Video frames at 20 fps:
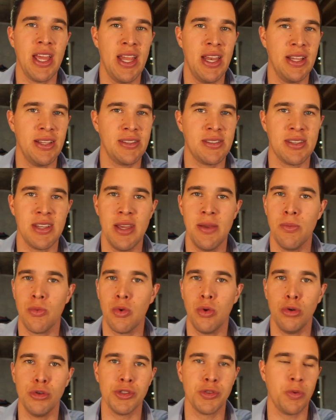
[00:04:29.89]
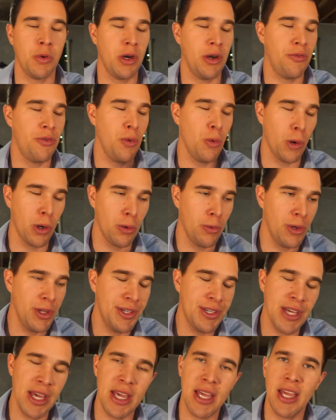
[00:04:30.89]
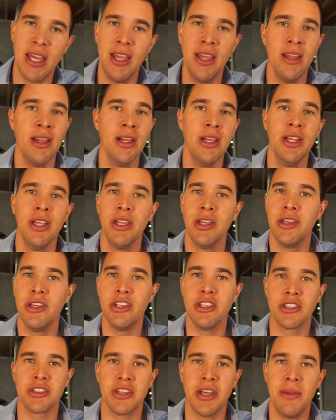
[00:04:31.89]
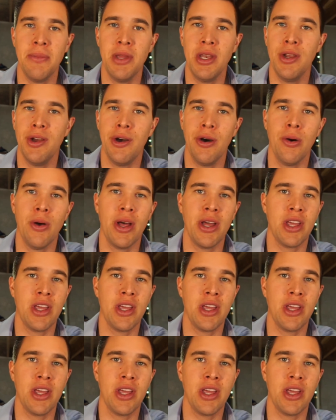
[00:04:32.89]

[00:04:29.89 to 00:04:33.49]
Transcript: and it's same rules where if you want to retake it, you just let me know.